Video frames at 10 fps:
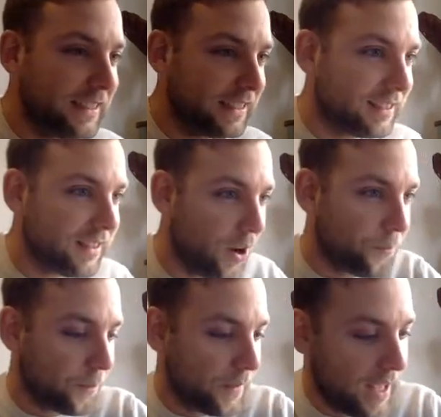
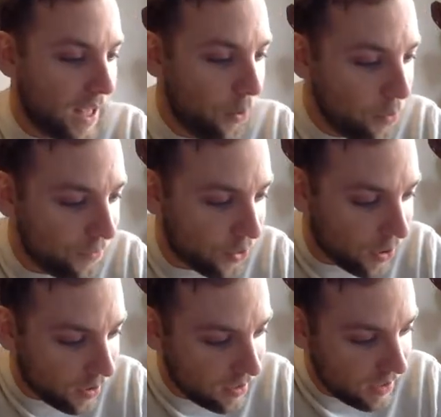So, here we've
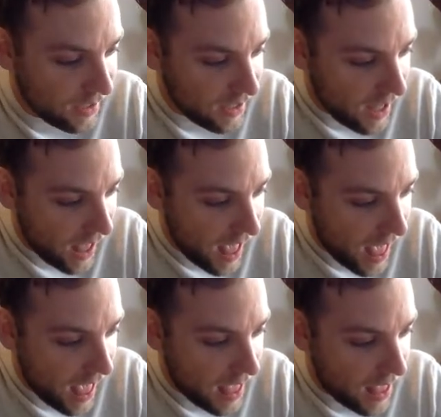got
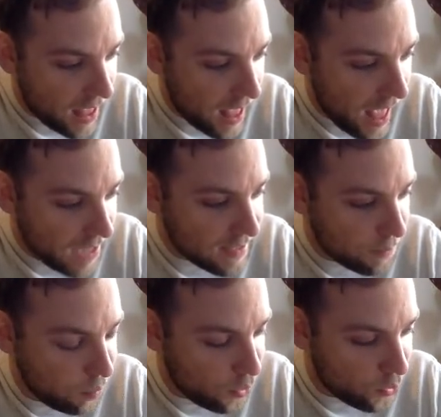x
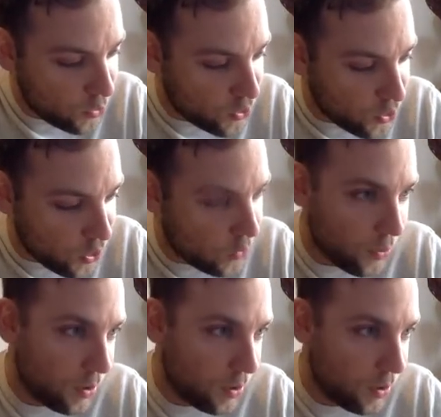plus 2,